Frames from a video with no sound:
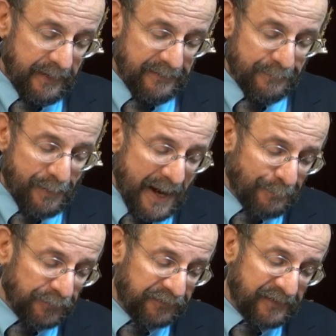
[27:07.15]
and the
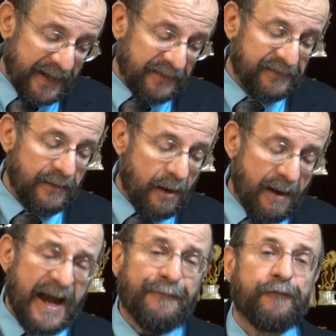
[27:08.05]
Bible says an
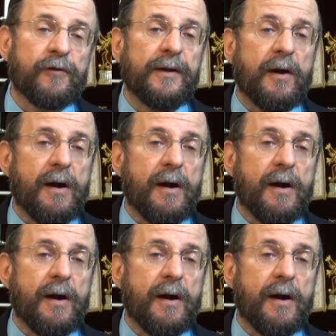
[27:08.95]
eye for an